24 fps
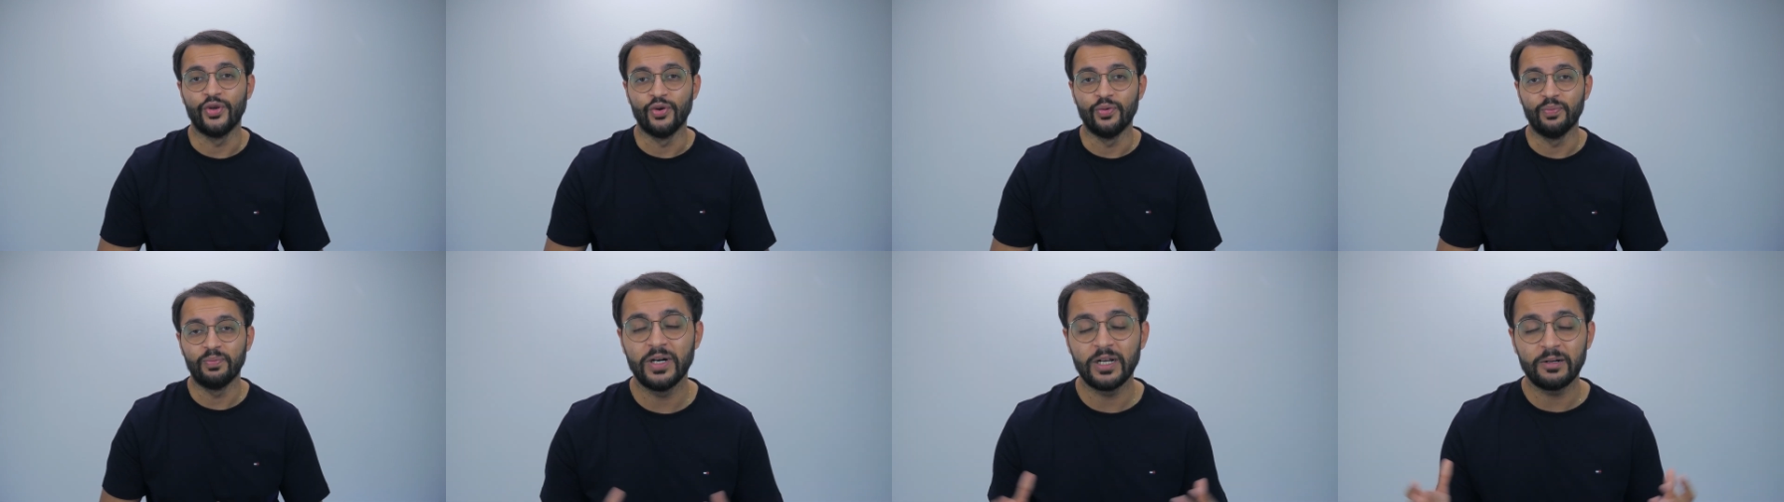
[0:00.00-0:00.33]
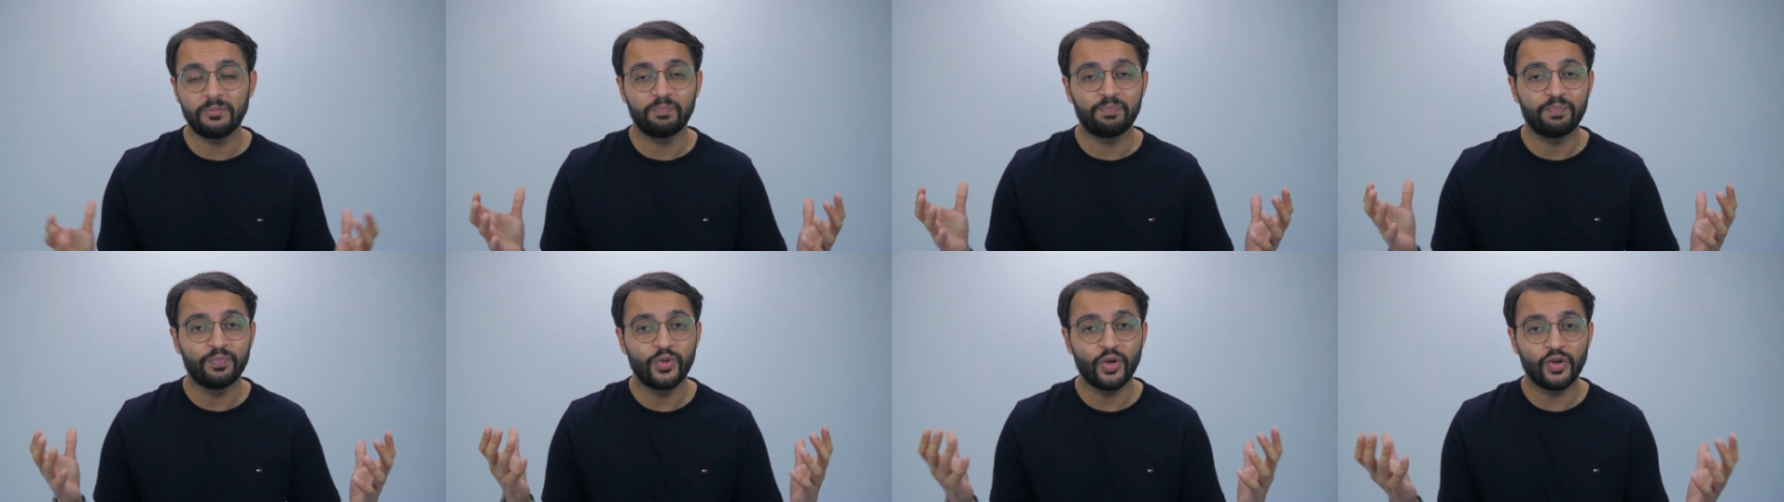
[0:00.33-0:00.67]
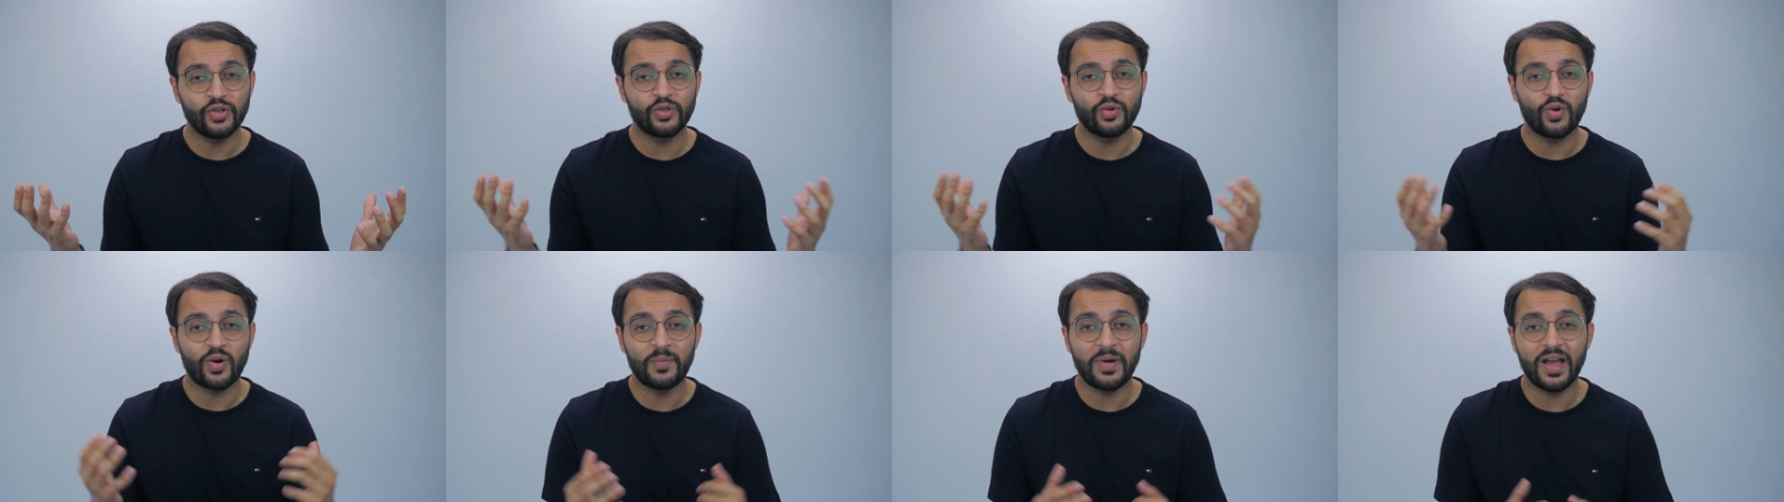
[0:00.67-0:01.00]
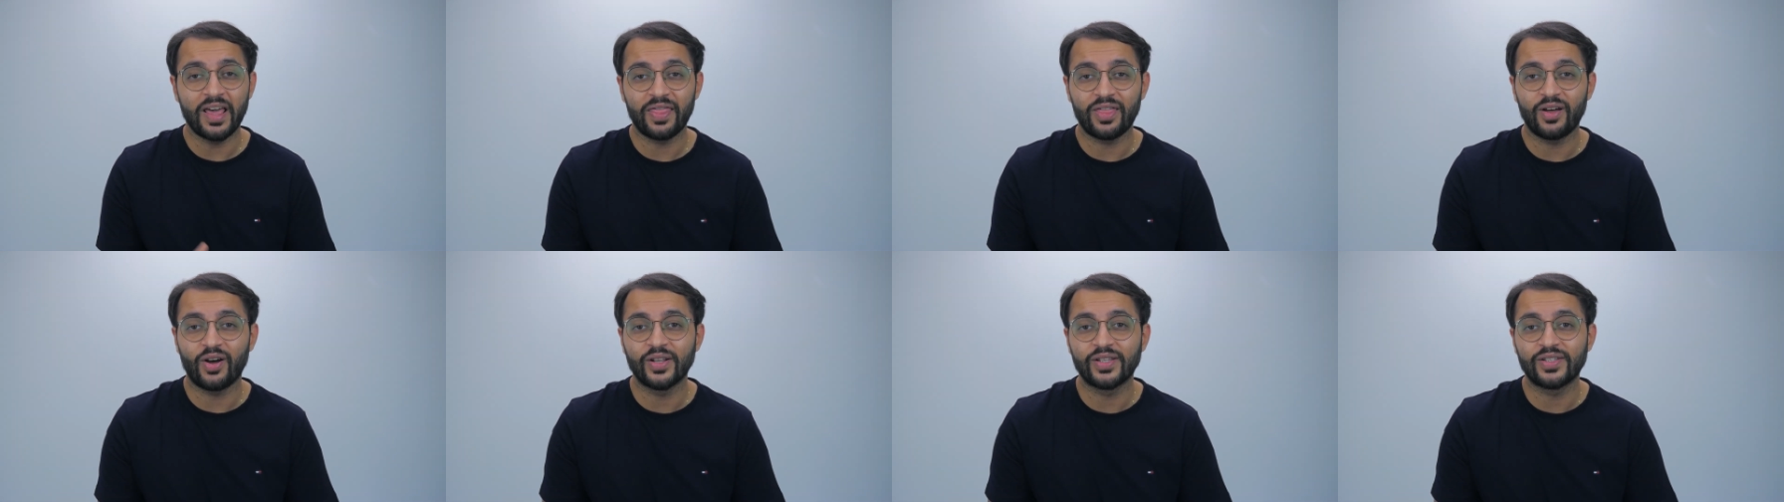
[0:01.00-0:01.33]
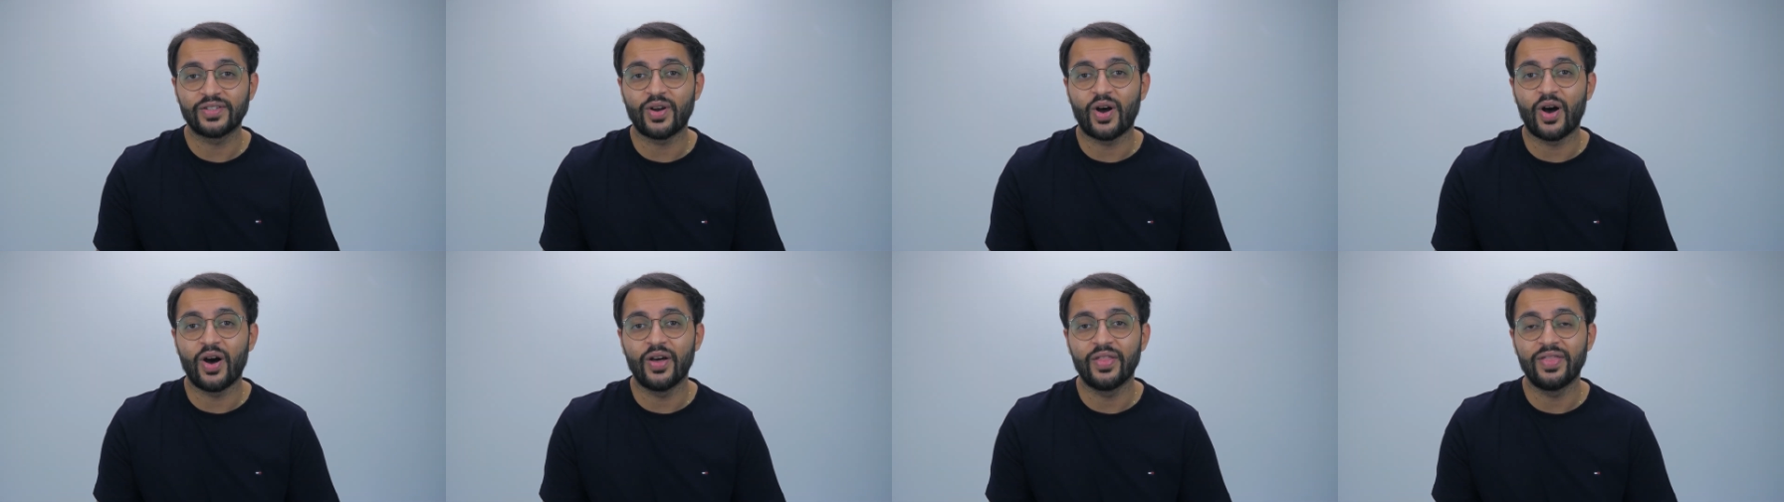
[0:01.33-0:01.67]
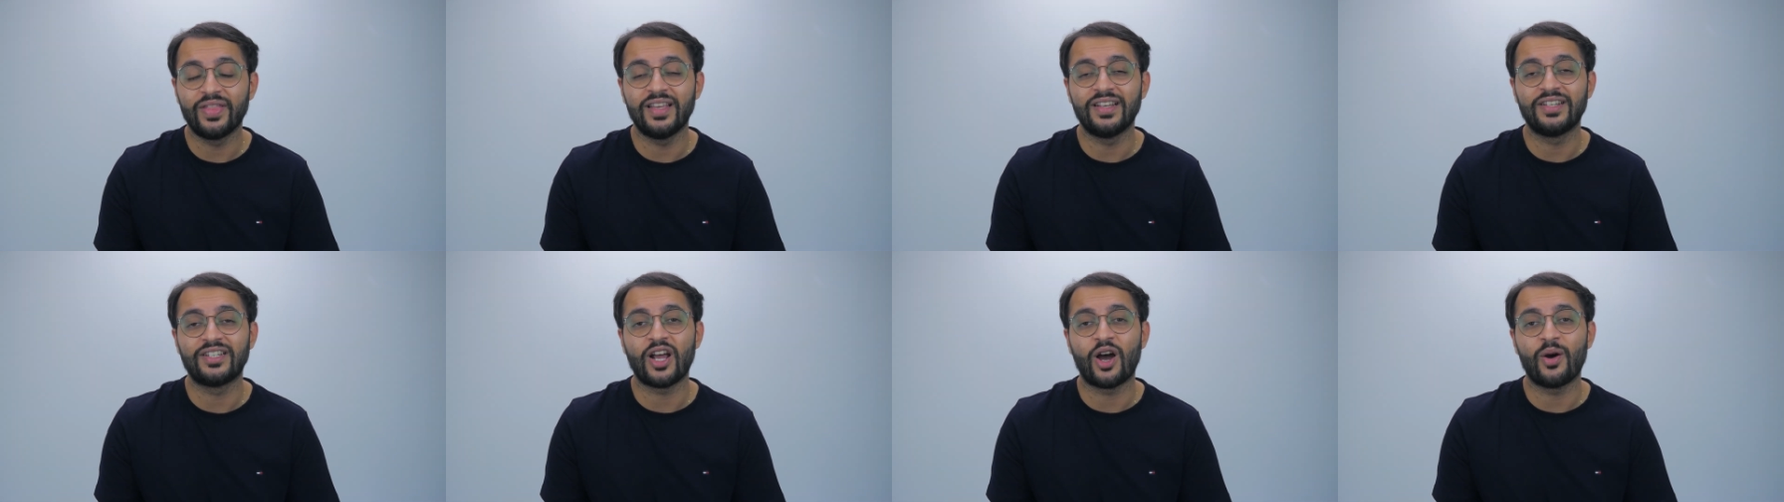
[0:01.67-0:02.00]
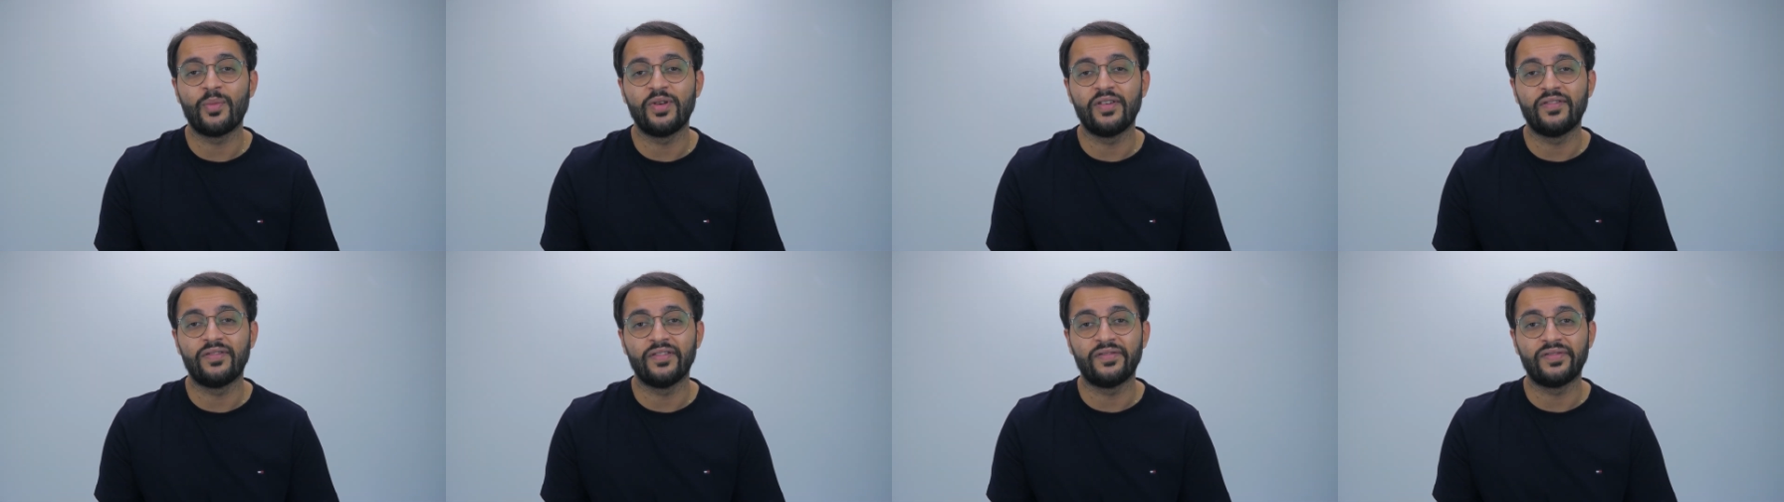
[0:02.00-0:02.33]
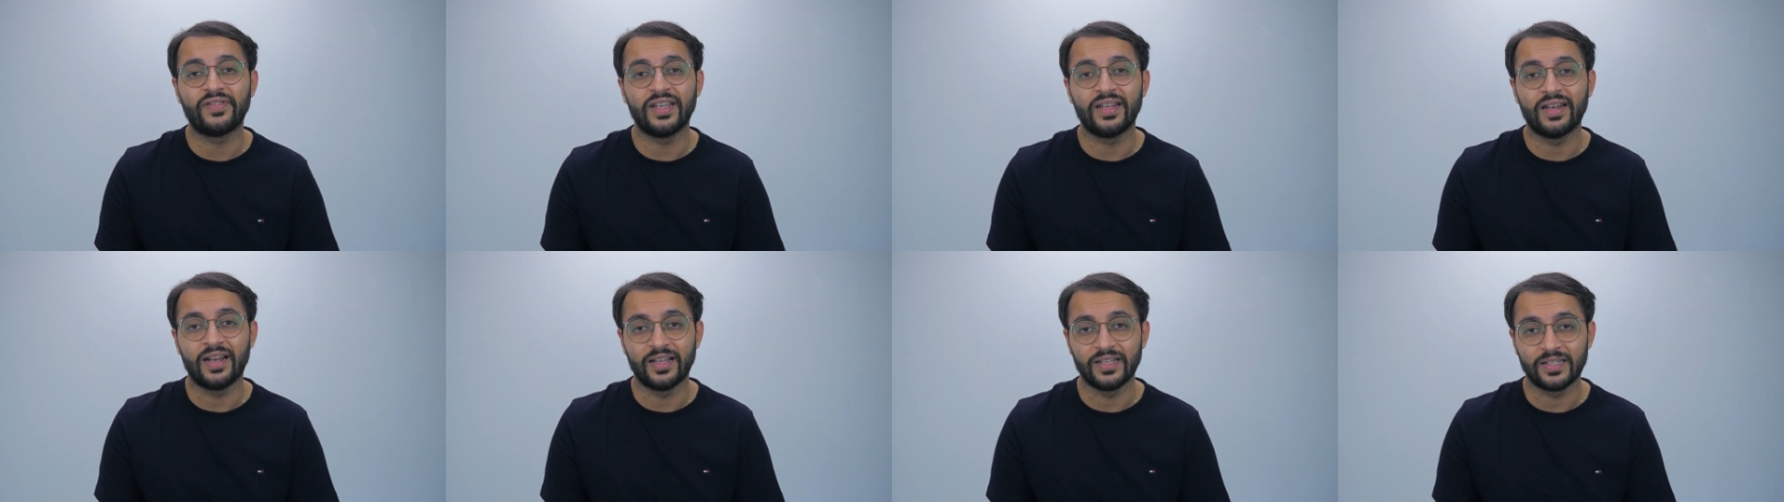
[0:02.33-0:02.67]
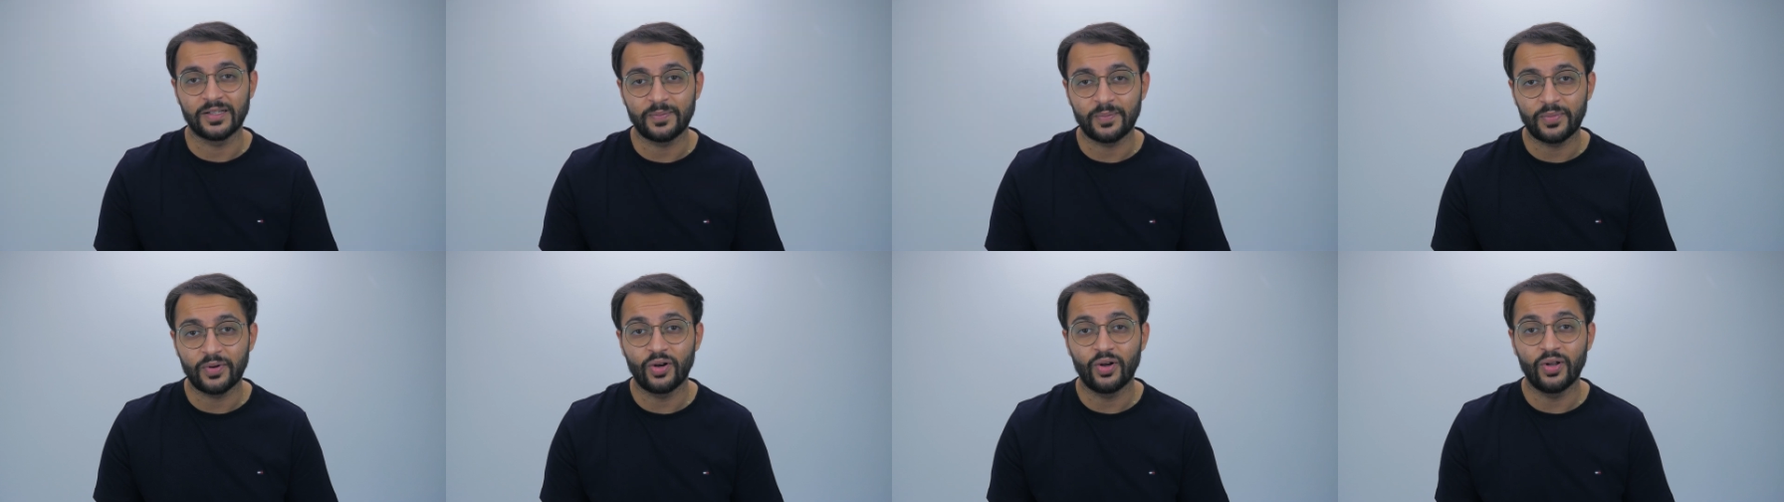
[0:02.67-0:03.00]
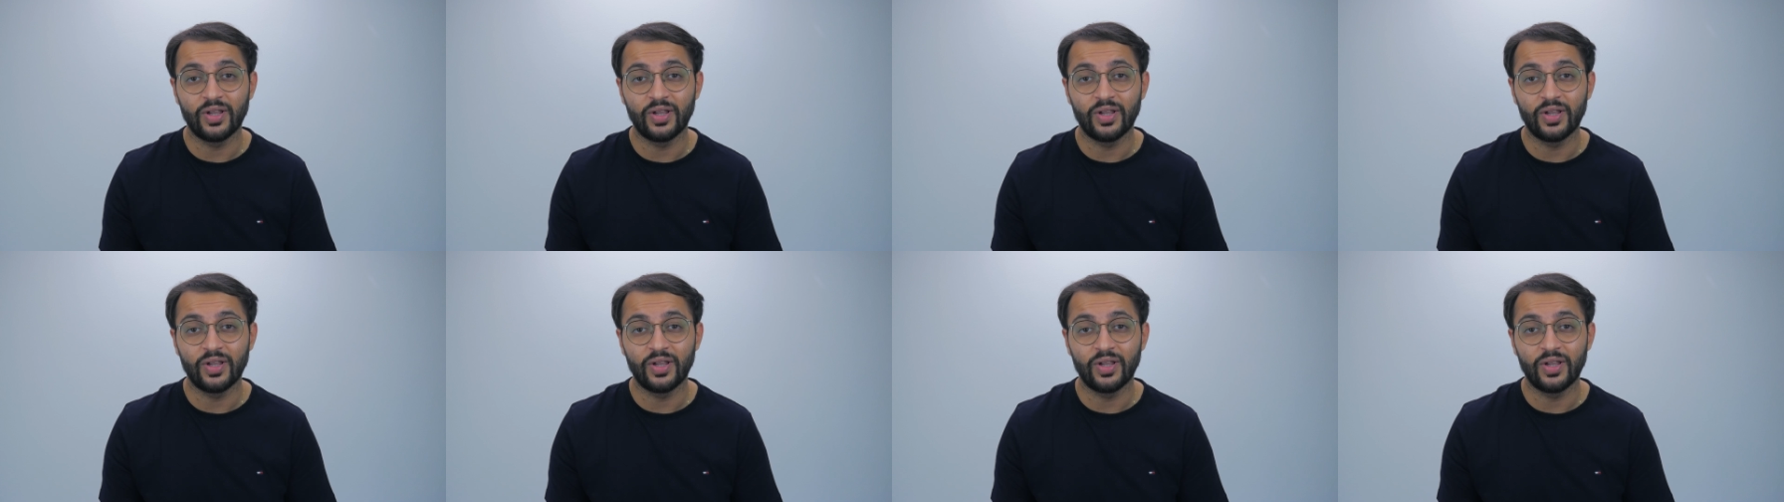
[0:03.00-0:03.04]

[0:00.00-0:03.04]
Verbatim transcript: But those were my thoughts on the Xiaomi fifteen S Pro.